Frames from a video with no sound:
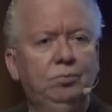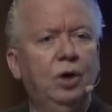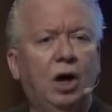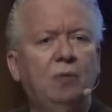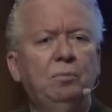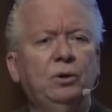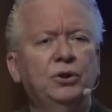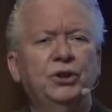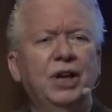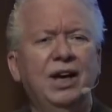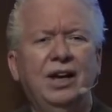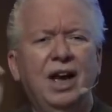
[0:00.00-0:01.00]
almost
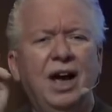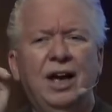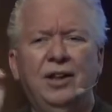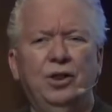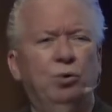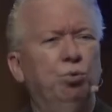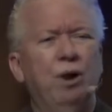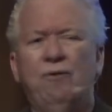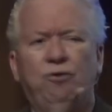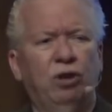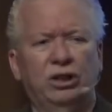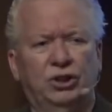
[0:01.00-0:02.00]
say the
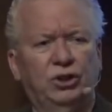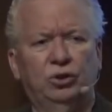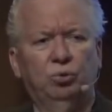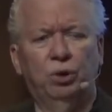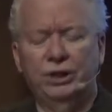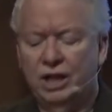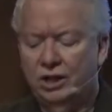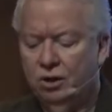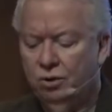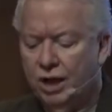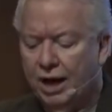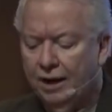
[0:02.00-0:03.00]
reference when they
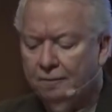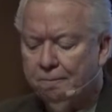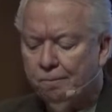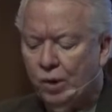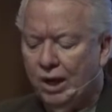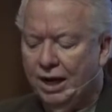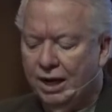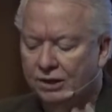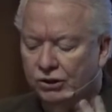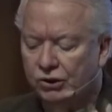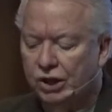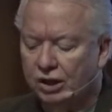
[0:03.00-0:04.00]
do that. It
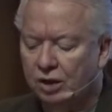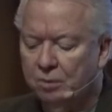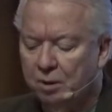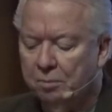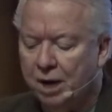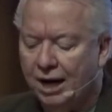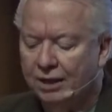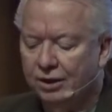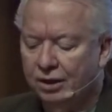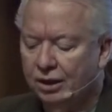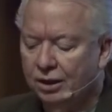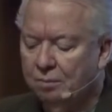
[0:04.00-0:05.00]
has stuck in my mind.
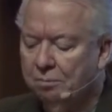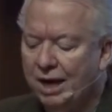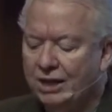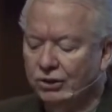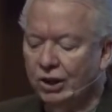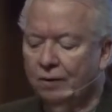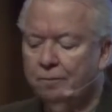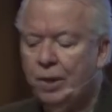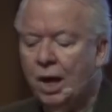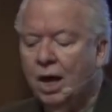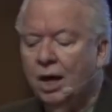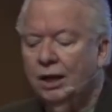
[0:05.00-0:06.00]
Amazing.
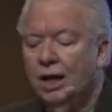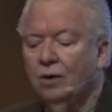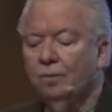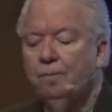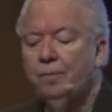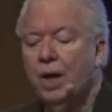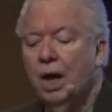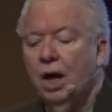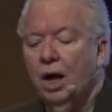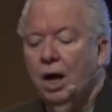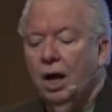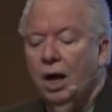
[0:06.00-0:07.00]
Now,
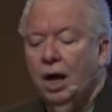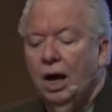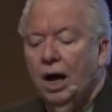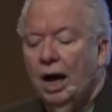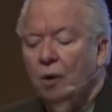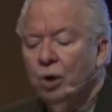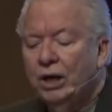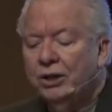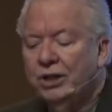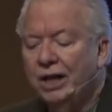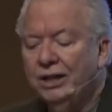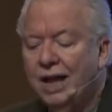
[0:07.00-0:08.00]
I
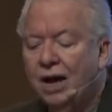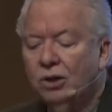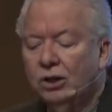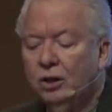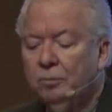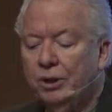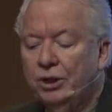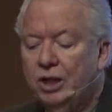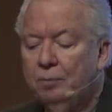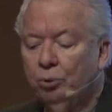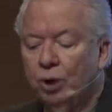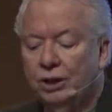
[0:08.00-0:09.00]
want to dig down a little bit
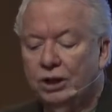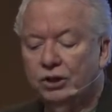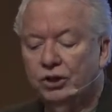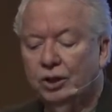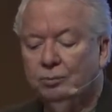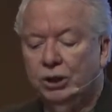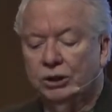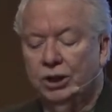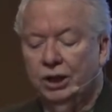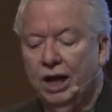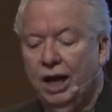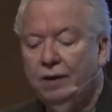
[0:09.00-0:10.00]
deeper on this subject
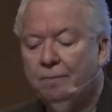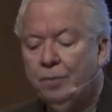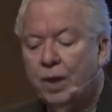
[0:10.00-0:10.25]
today.